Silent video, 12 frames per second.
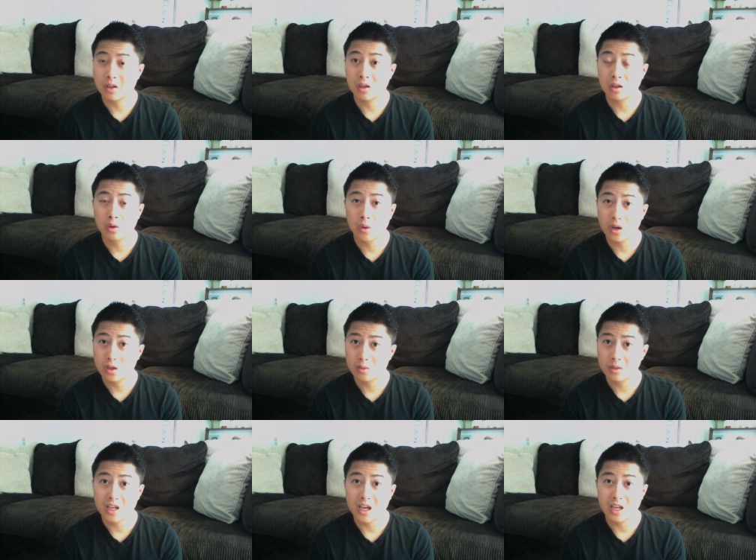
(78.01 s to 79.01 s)
going to be
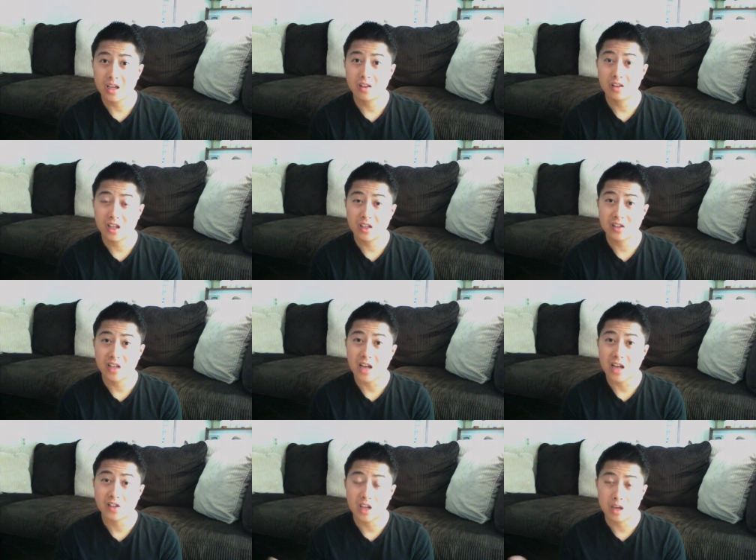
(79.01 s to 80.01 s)
taking the exact
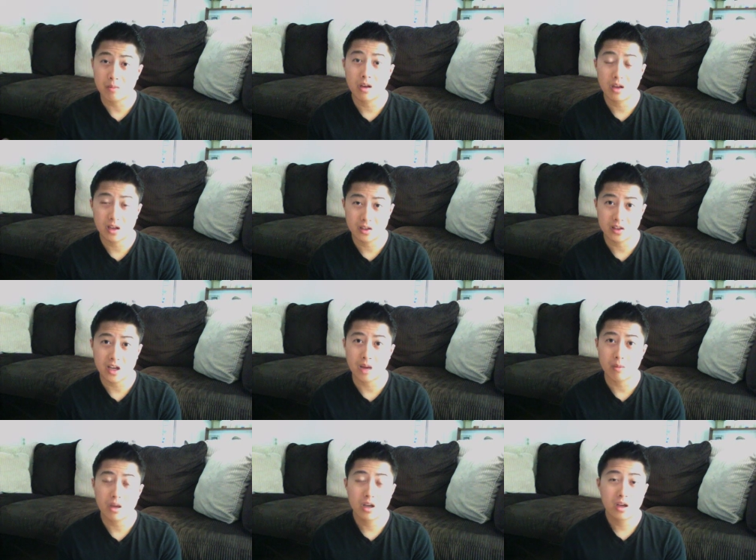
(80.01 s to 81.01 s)
same exam.
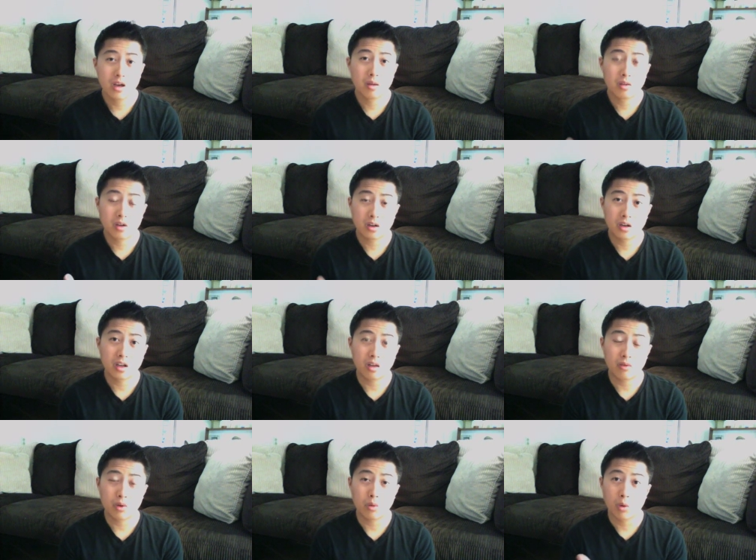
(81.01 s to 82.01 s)
They're going to give
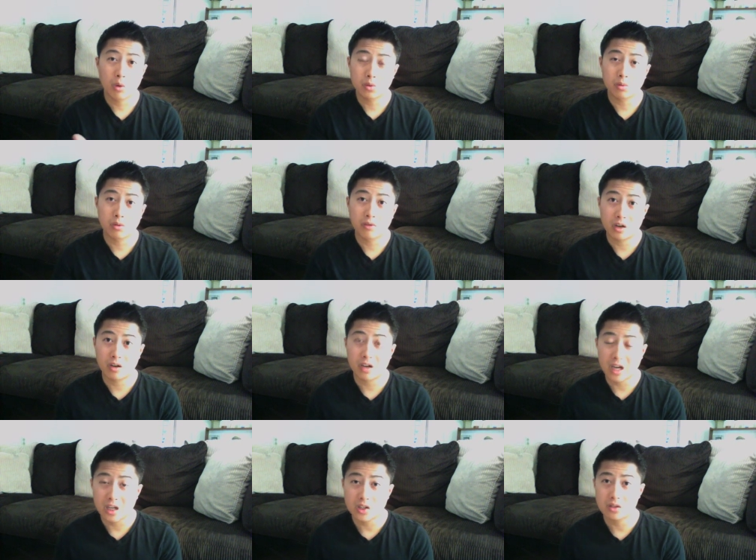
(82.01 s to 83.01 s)
you multiple
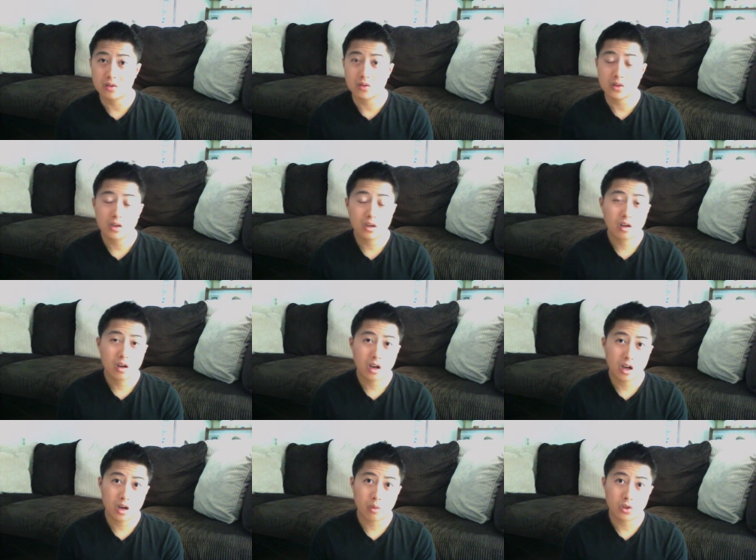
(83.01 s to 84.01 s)
variations
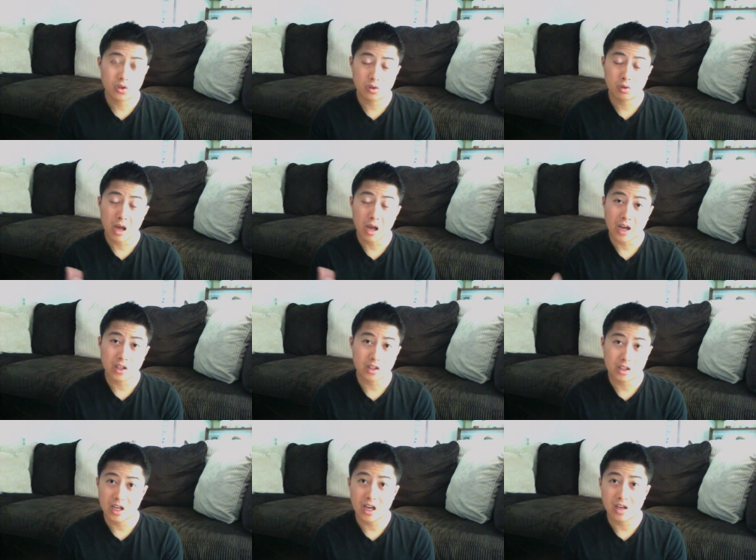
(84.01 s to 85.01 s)
once you actually
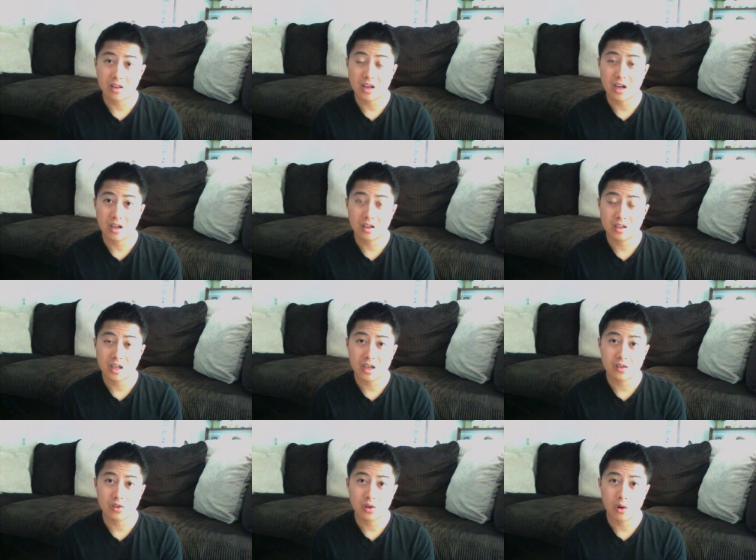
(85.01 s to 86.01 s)
take that
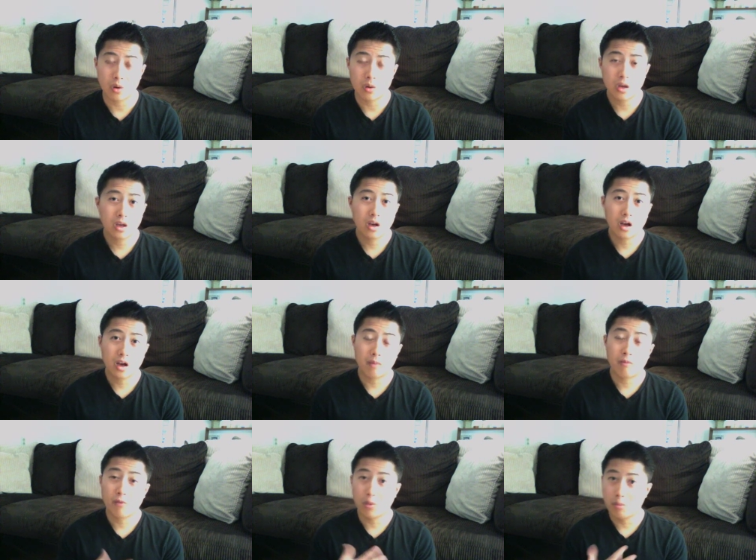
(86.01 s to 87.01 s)
test. So
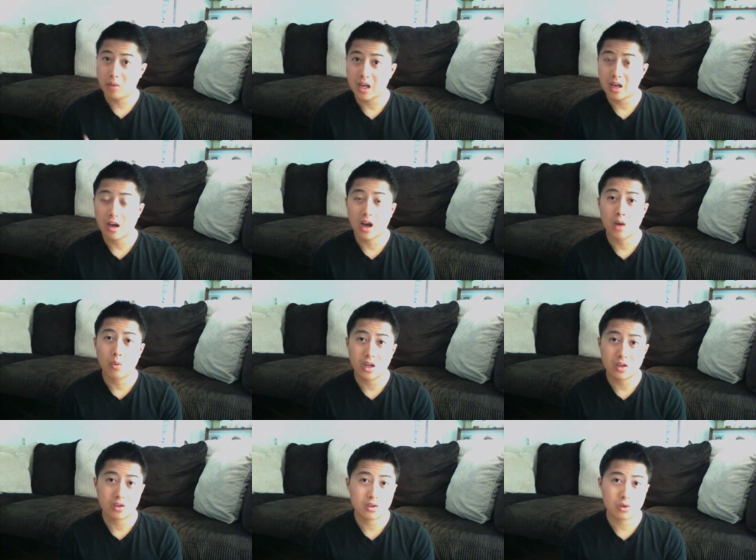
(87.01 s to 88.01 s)
for me, I went
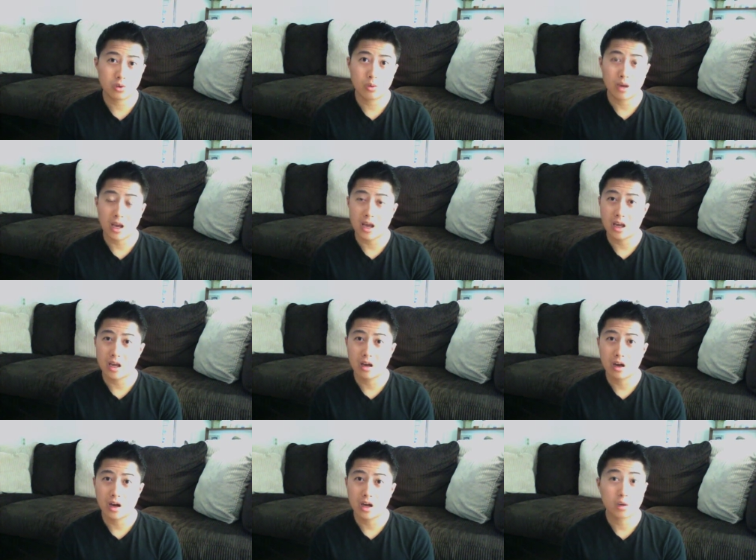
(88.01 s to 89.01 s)
into a
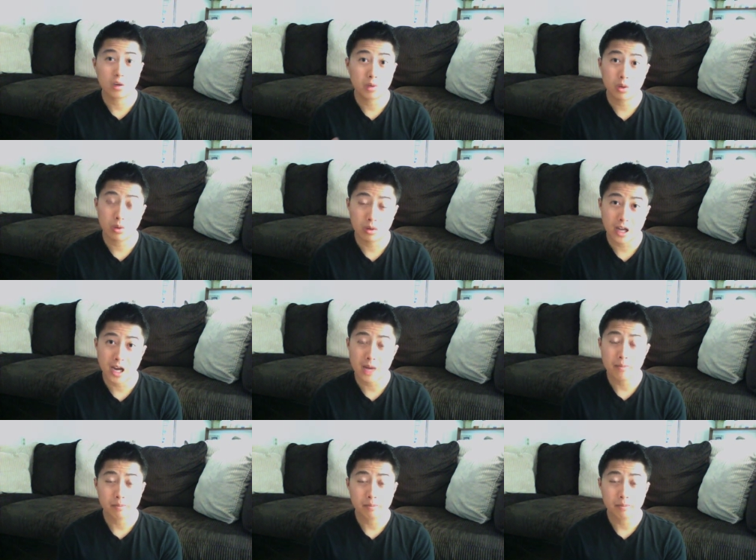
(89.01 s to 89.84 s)
computer lab.